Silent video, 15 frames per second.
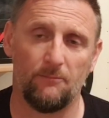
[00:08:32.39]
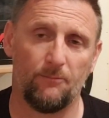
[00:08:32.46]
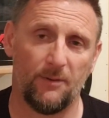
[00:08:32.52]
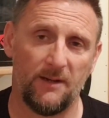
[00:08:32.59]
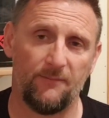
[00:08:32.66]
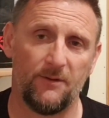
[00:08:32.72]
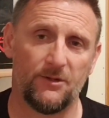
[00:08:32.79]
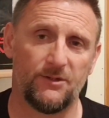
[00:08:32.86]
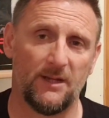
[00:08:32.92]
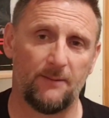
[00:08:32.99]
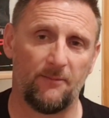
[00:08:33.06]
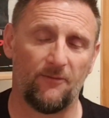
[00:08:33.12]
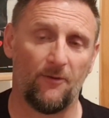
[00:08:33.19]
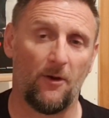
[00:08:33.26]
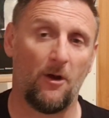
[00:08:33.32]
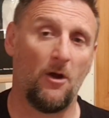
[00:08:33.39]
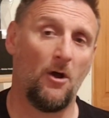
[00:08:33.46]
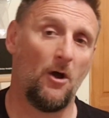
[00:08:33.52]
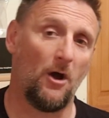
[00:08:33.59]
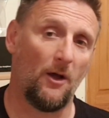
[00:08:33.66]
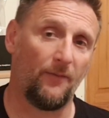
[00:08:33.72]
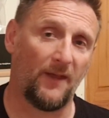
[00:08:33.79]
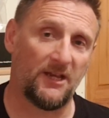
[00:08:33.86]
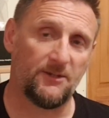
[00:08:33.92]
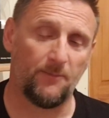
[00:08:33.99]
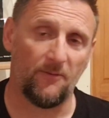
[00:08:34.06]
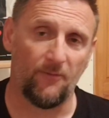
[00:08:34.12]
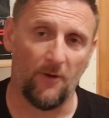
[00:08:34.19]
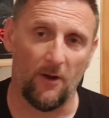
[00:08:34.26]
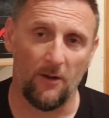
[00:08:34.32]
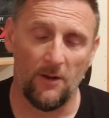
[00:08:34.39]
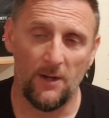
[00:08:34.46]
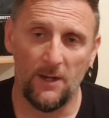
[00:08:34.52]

previous night before or nights before.